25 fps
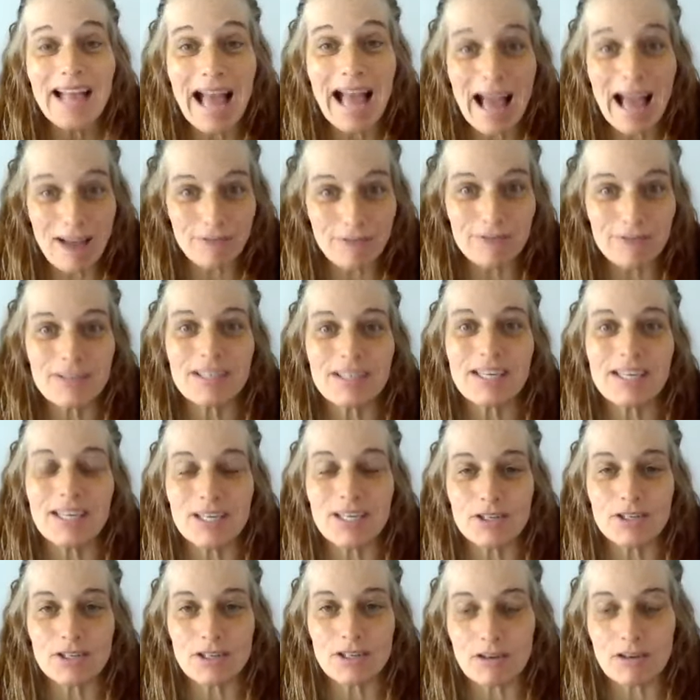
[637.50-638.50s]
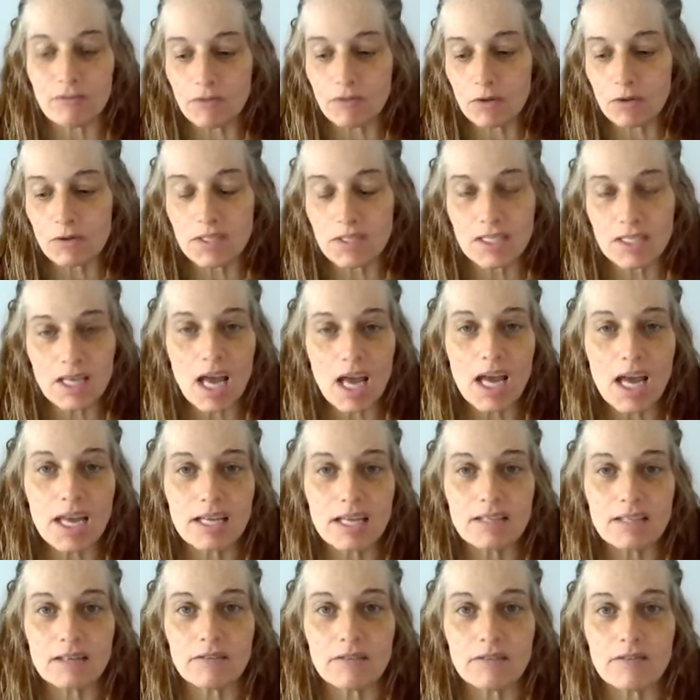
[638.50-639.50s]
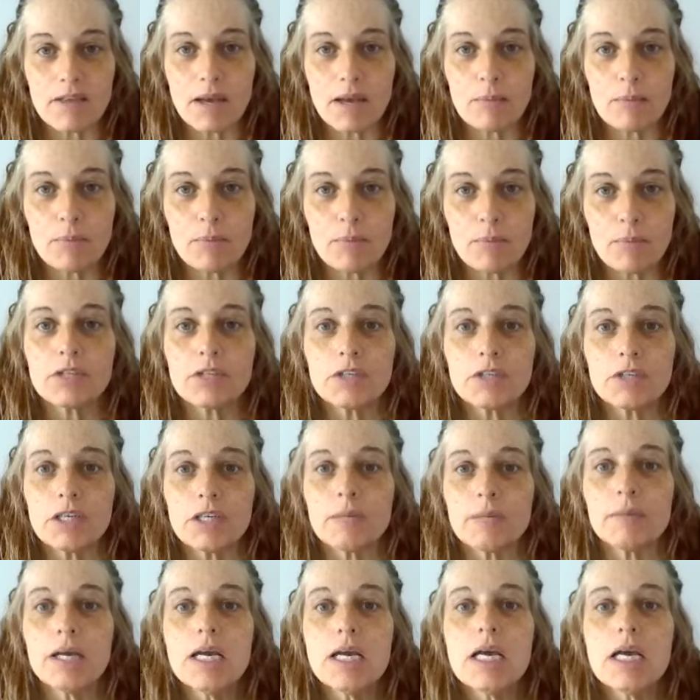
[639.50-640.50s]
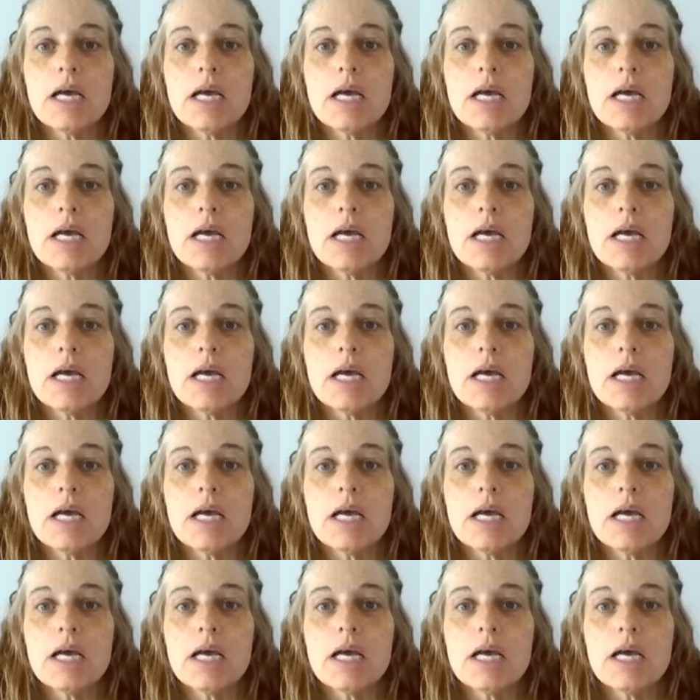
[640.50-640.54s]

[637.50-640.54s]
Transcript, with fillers: half to each of those sides of that proverb